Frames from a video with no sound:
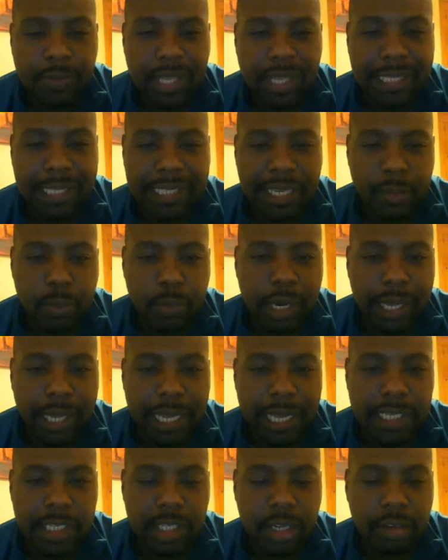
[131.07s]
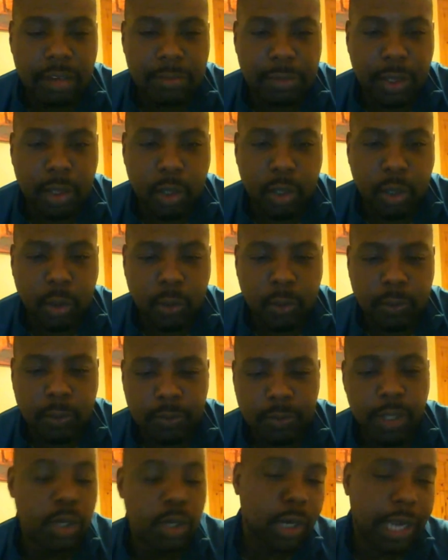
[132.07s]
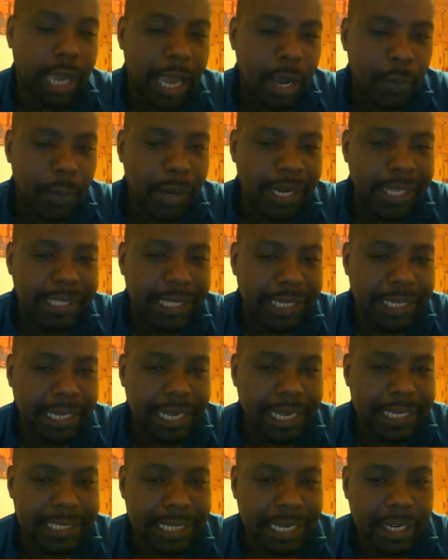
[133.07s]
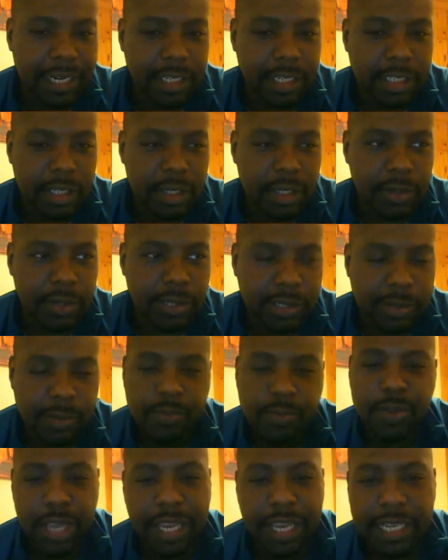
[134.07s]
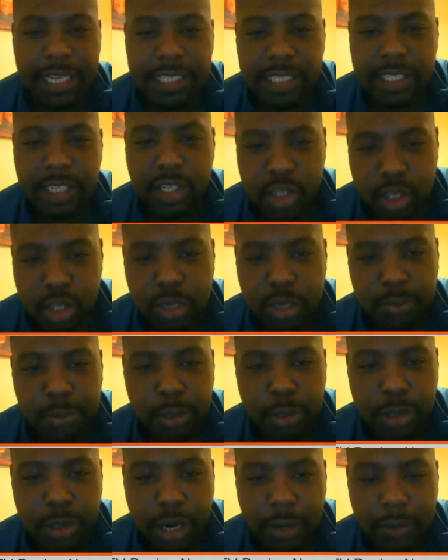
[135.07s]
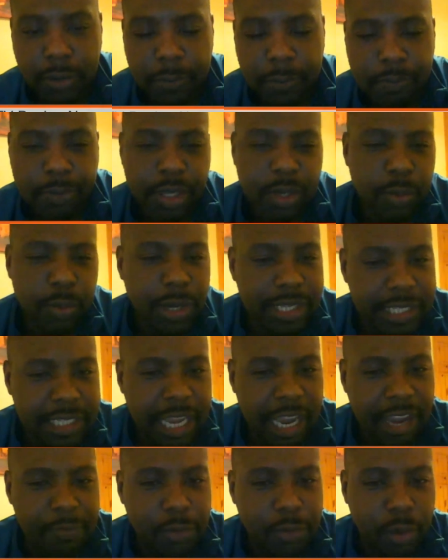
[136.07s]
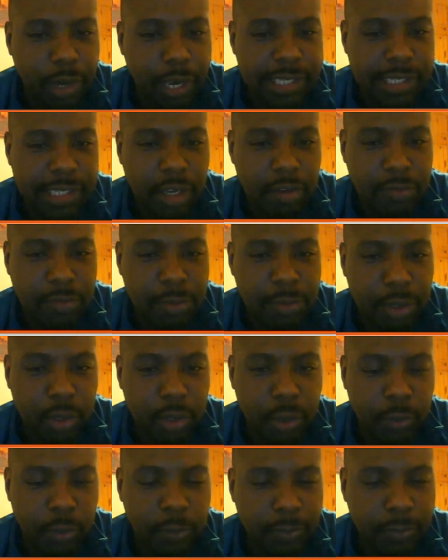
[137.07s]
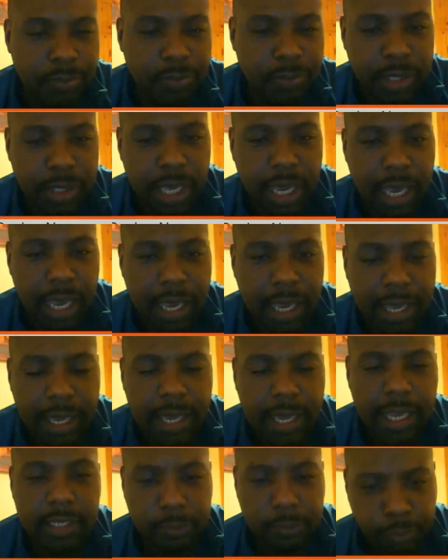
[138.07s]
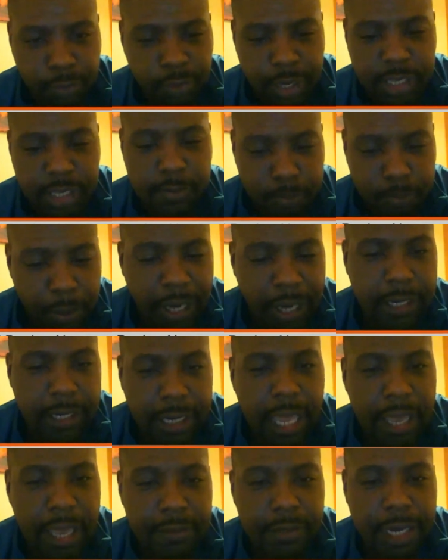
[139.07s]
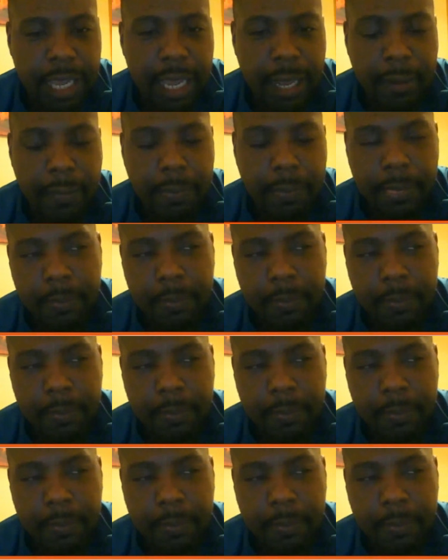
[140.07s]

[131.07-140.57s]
did well against Oliver McCall. You look how well he did against Lennox Lewis. Yeah, this is a new Bruno. He went southpaw against Oliver McCall. Yeah, he's better than ever now.